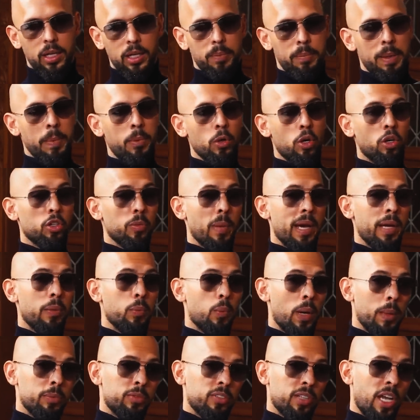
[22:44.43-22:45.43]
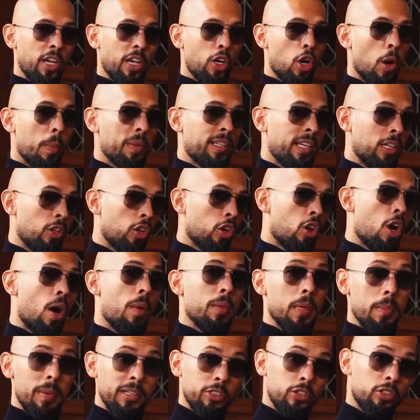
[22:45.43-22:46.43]
People go to my website,
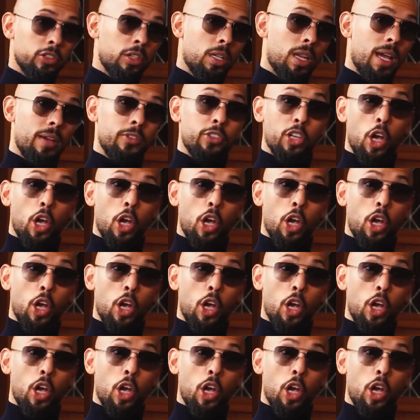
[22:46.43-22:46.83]
cobratate.com, they message the live